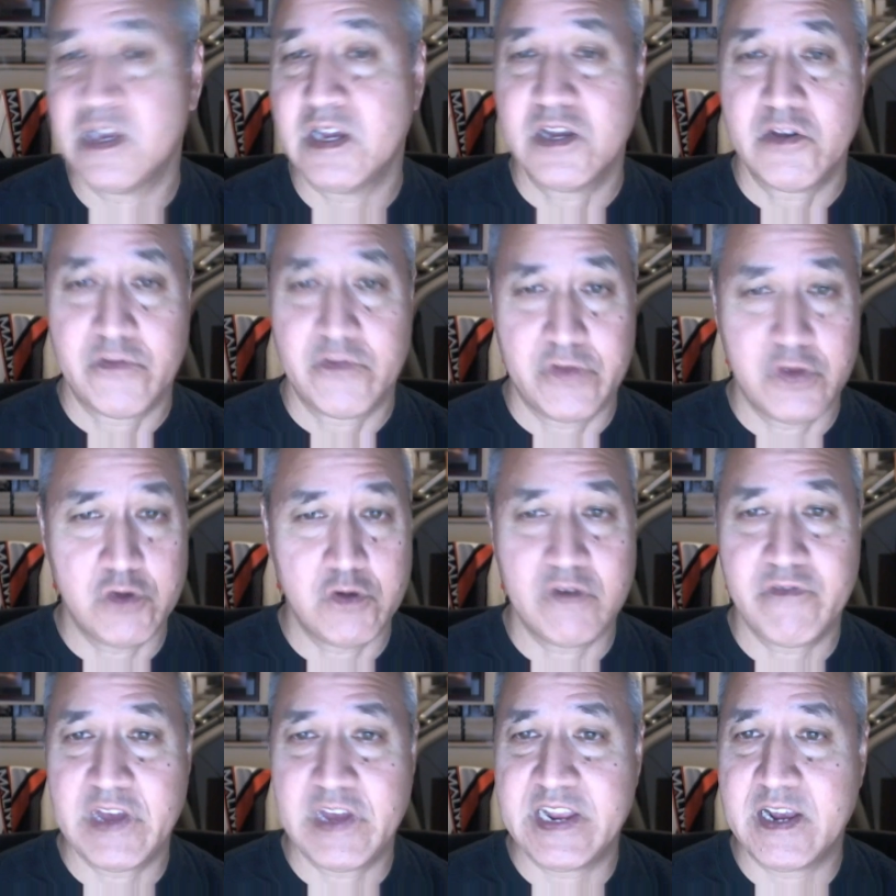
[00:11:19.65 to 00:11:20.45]
Few,
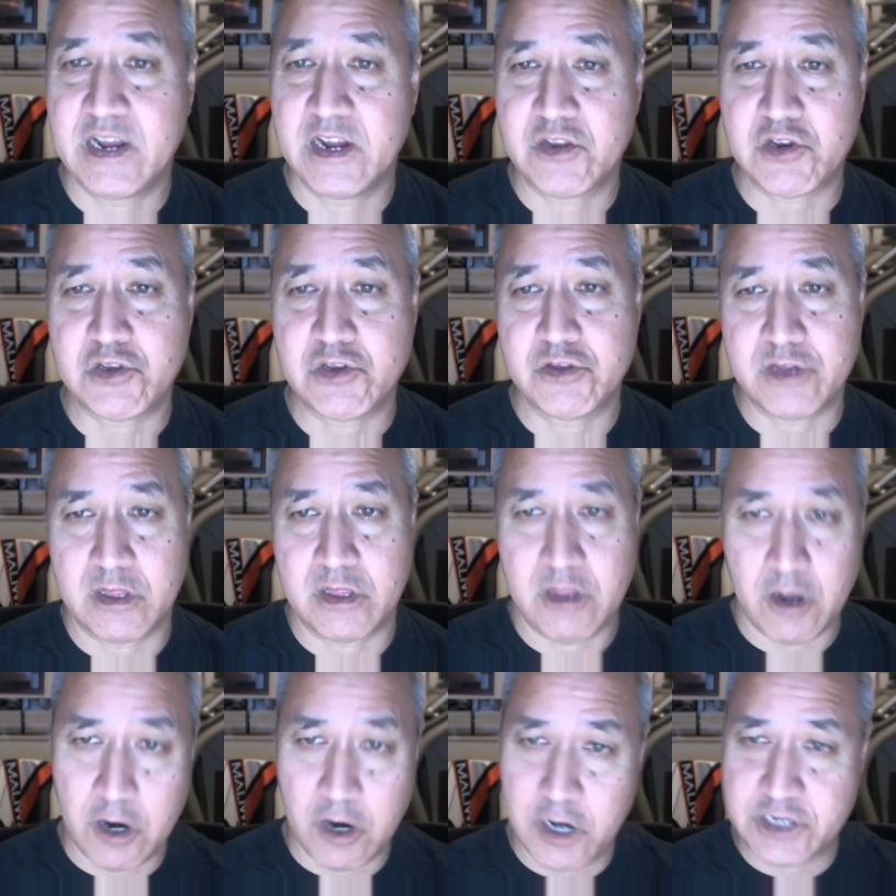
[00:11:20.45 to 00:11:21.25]
if any, understood the
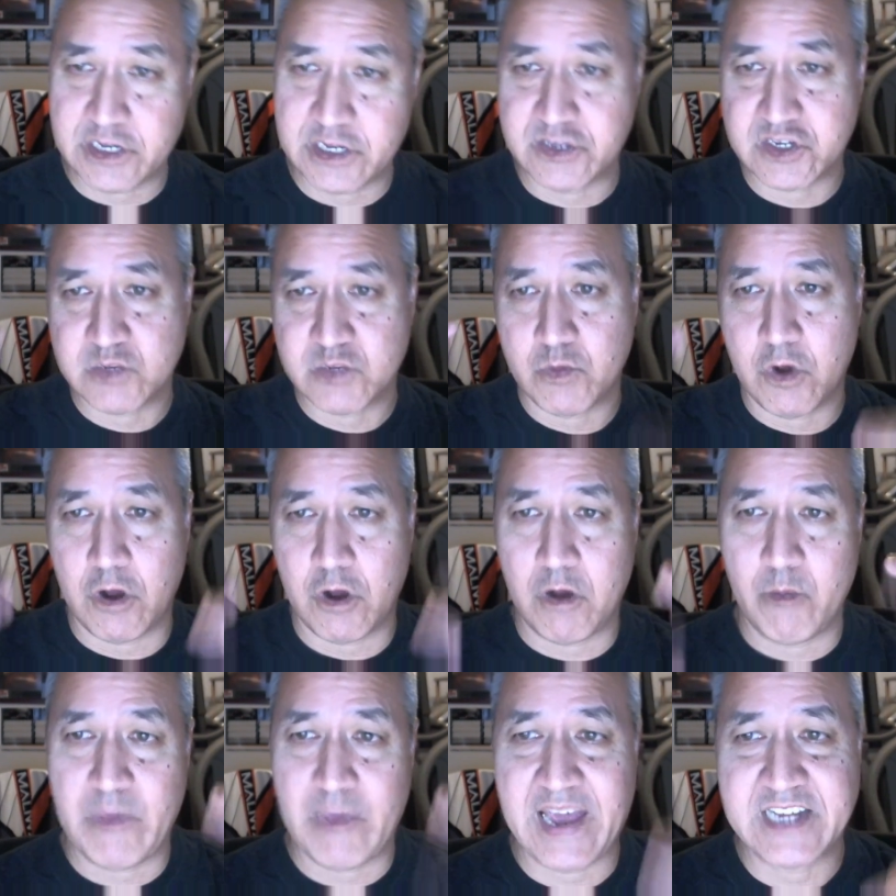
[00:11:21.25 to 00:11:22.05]
large and
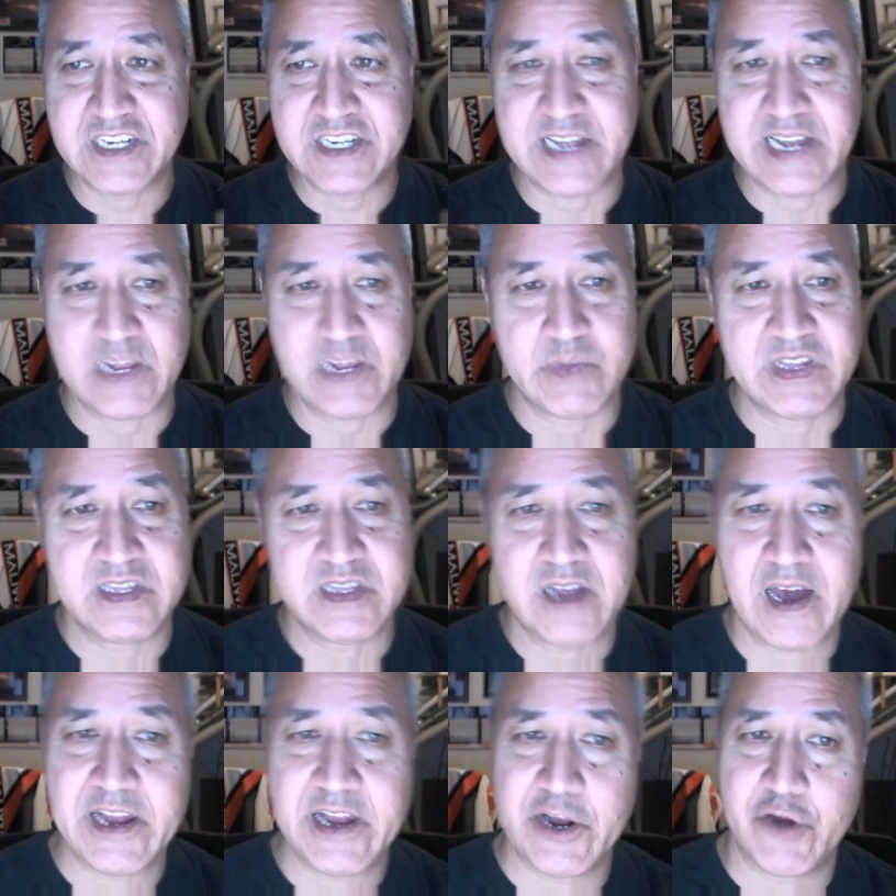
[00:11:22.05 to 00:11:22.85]
small matching element
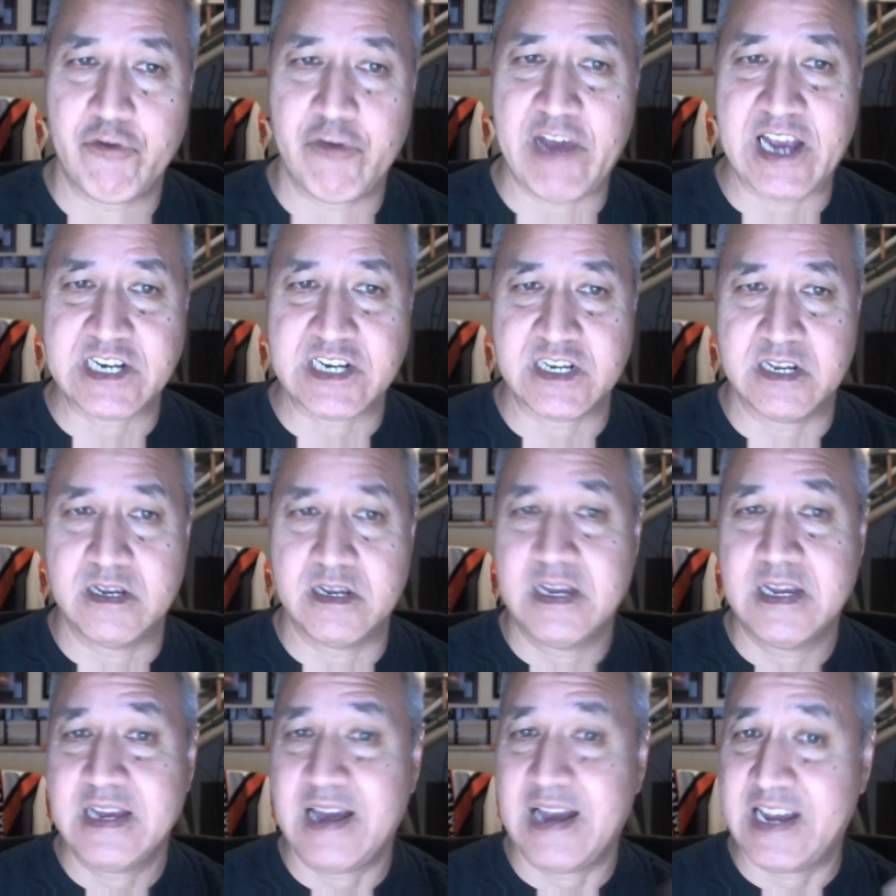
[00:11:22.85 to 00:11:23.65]
dot interaction
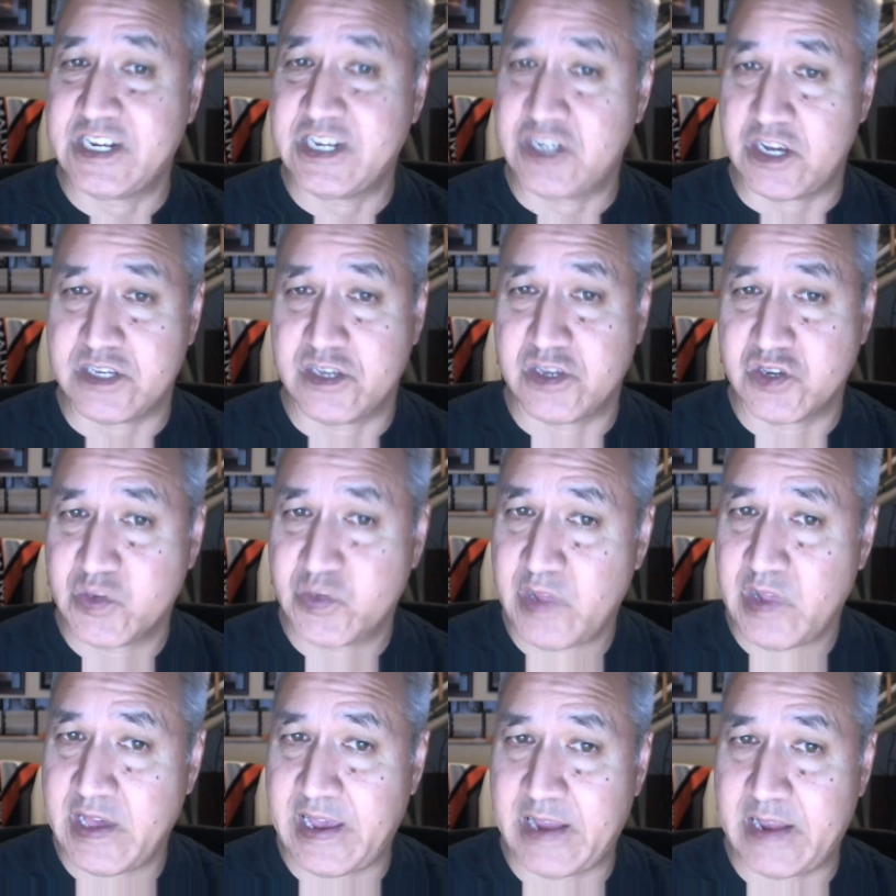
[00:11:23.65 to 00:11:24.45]
I just
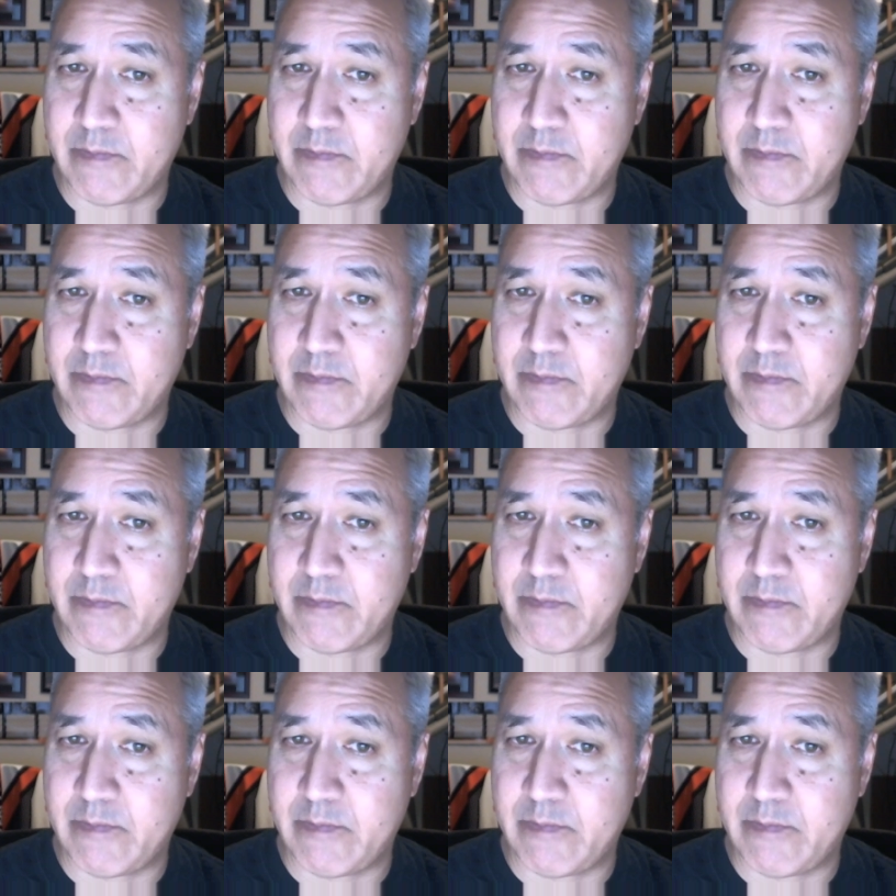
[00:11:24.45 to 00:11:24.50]
explained.